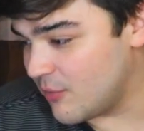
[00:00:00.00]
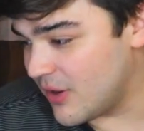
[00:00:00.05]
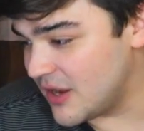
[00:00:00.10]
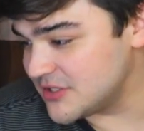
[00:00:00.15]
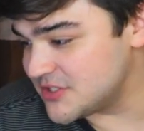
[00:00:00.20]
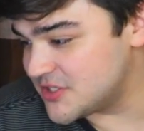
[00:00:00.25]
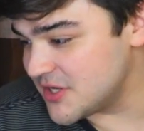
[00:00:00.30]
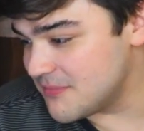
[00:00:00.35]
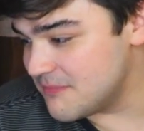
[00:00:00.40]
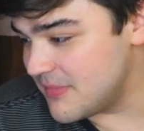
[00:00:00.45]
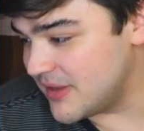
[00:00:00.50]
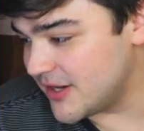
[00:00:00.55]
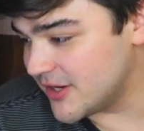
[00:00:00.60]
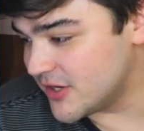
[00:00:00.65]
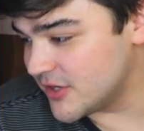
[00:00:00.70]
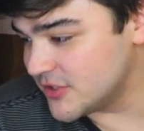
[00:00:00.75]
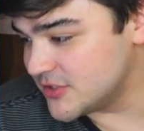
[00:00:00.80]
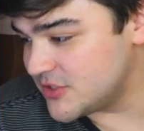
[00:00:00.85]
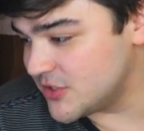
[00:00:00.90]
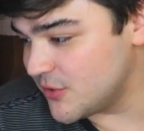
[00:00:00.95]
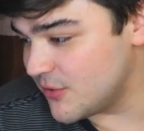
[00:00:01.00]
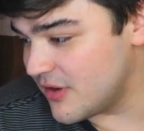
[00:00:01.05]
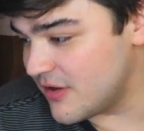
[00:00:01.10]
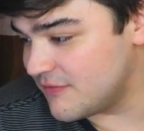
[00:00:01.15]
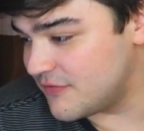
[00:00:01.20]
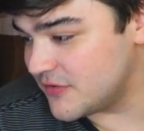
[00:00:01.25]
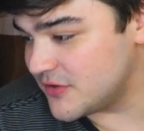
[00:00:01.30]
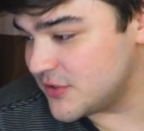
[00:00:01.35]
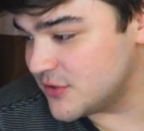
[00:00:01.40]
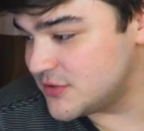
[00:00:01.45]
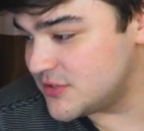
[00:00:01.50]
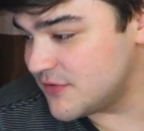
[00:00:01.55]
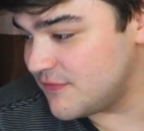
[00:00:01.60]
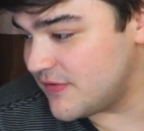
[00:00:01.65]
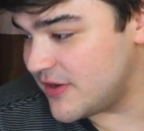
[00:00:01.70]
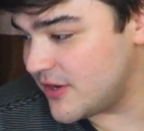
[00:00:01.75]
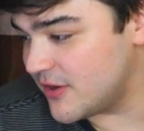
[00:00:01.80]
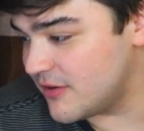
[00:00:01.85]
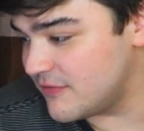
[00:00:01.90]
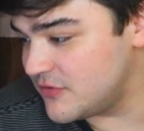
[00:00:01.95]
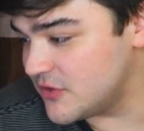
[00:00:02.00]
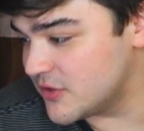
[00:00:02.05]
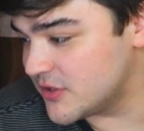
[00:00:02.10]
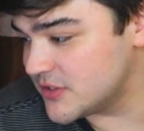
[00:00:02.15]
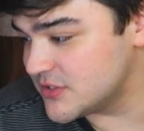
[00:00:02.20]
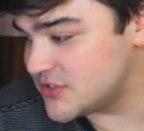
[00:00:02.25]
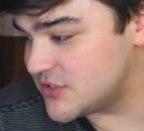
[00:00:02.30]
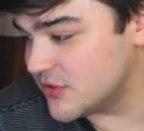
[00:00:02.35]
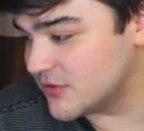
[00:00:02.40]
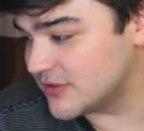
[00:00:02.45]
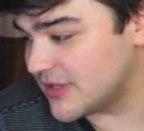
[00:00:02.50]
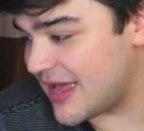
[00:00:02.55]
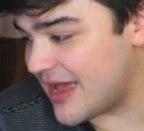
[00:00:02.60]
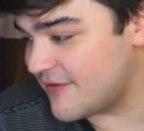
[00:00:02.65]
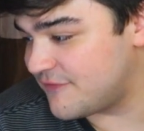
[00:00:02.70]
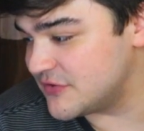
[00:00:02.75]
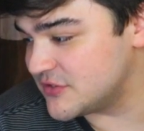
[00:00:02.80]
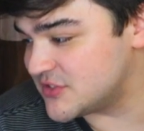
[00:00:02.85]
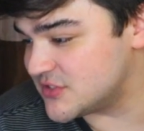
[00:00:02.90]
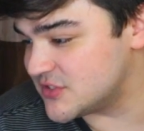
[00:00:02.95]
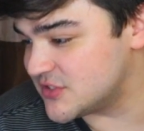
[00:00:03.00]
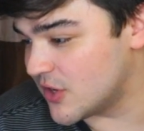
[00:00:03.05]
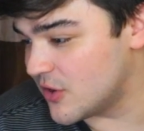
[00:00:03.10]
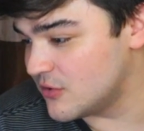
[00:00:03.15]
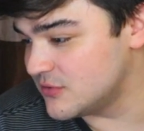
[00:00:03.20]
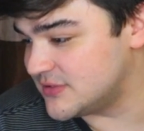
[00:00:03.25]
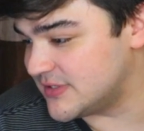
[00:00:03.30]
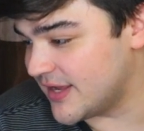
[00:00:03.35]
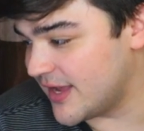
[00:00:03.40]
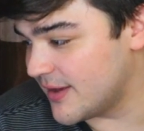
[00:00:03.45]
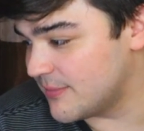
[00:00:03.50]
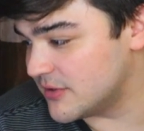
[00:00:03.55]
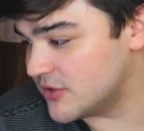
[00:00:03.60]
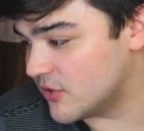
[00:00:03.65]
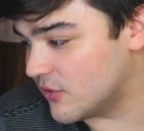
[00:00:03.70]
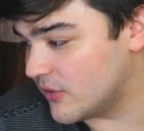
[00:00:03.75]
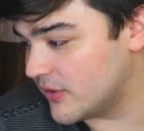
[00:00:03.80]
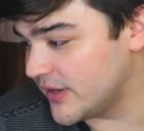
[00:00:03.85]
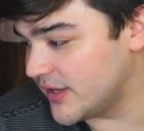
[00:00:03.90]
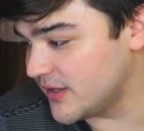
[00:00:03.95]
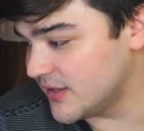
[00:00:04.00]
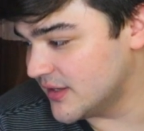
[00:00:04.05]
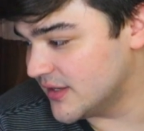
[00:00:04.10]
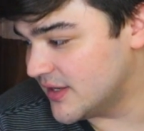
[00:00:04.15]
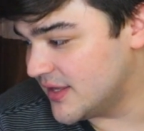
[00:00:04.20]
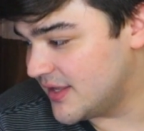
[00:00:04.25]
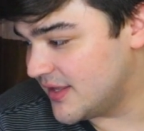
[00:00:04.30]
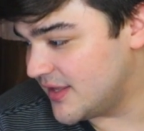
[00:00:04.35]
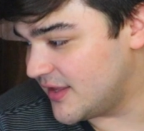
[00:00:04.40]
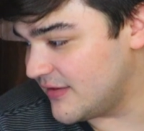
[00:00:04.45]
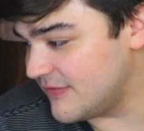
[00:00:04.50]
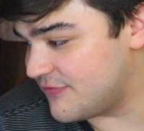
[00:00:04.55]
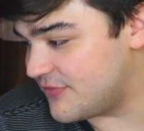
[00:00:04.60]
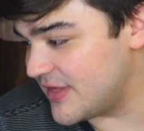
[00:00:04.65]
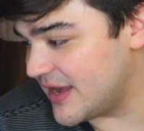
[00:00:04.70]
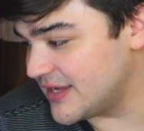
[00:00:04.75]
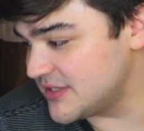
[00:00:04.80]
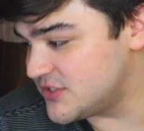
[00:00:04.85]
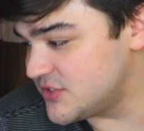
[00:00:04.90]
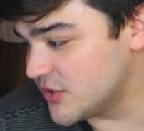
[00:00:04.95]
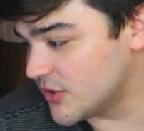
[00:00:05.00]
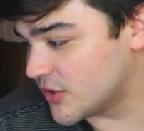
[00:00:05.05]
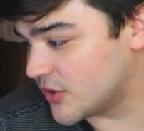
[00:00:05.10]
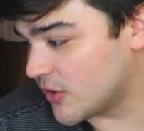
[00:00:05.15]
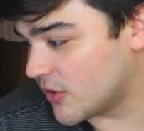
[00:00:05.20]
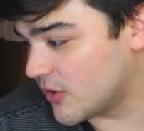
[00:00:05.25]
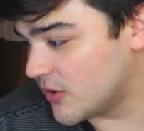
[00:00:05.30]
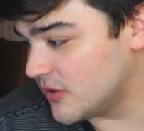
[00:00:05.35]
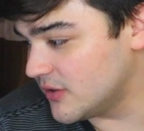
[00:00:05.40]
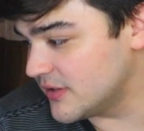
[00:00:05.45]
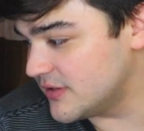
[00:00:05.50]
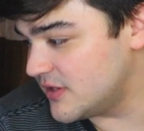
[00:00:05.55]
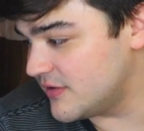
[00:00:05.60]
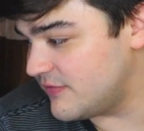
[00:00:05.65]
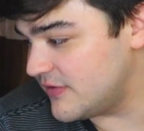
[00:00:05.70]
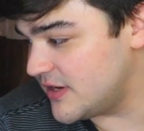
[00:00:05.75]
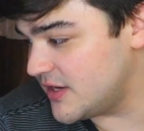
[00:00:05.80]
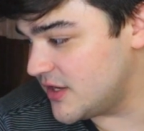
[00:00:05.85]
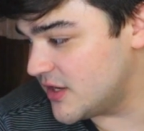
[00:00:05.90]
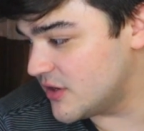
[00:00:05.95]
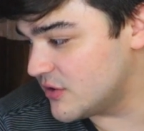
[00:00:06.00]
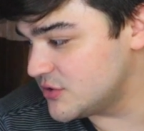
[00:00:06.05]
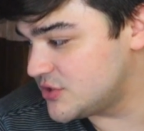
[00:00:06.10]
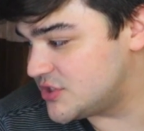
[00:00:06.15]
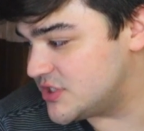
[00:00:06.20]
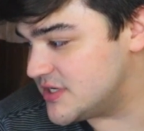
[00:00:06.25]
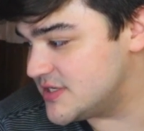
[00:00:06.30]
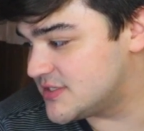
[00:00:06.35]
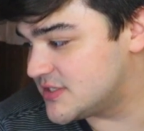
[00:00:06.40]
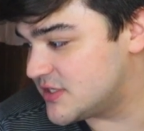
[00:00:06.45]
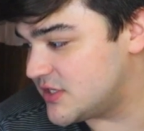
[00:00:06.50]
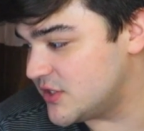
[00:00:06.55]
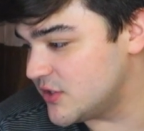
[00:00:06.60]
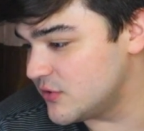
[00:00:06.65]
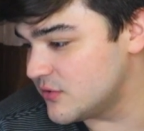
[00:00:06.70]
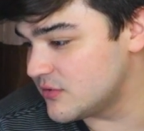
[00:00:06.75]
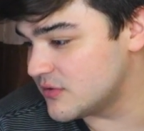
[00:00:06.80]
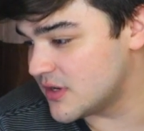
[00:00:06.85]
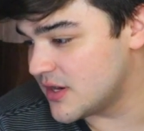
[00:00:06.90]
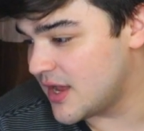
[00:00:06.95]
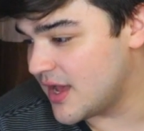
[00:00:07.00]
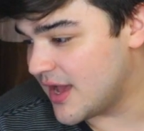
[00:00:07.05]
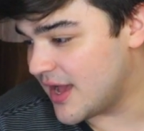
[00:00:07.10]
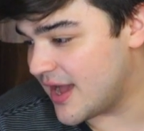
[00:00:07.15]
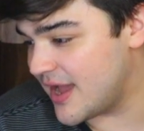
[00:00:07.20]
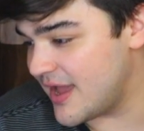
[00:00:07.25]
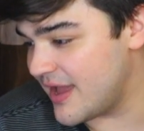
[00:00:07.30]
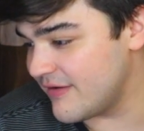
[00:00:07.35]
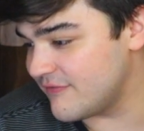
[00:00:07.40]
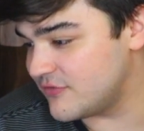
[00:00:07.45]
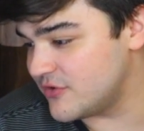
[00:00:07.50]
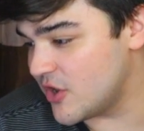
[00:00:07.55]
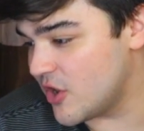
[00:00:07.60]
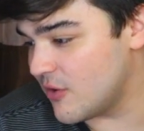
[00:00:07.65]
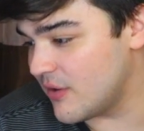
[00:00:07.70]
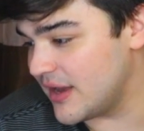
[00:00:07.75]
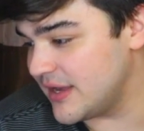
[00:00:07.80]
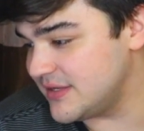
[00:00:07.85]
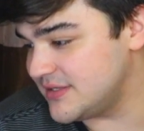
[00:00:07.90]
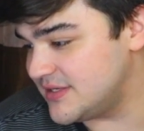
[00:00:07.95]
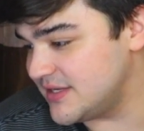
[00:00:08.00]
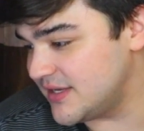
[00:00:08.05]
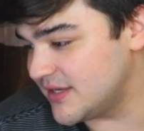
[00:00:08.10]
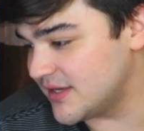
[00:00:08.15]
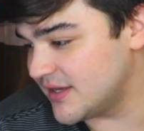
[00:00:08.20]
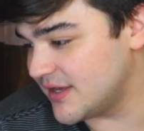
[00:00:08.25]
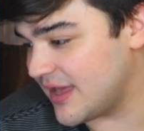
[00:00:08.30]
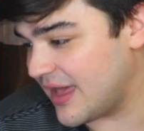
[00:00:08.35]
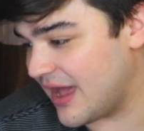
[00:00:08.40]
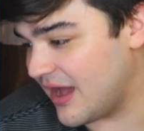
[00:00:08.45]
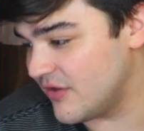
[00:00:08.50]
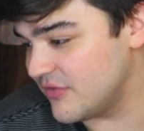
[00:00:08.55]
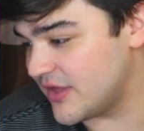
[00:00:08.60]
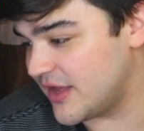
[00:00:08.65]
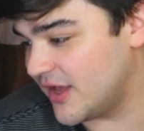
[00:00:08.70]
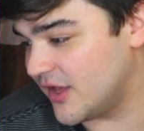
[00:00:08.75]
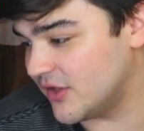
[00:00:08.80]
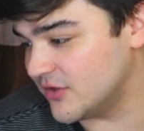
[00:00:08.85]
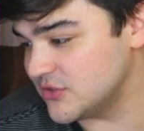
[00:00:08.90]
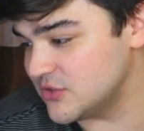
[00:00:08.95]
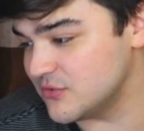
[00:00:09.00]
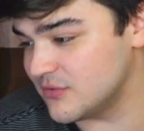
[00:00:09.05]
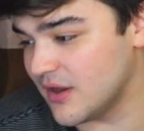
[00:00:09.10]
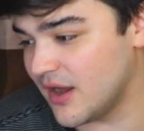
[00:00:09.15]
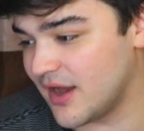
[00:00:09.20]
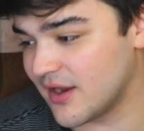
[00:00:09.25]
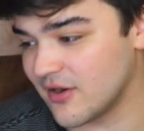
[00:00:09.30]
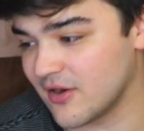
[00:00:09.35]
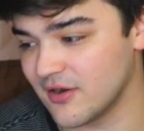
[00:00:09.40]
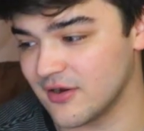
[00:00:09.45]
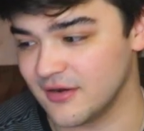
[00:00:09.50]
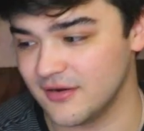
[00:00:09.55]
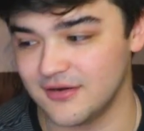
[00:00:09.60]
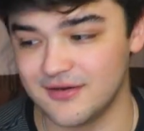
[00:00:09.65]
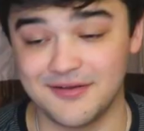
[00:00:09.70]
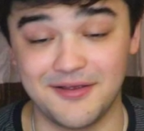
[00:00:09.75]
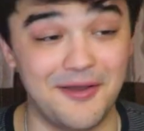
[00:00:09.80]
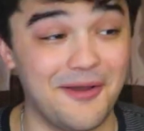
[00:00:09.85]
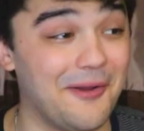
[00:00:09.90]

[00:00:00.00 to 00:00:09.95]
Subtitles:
I watched a minute or two of a YouTube video of yours, your laugh is so damn annoying. If that's your girl in the video, she's cute. I have no idea how the hell you got her.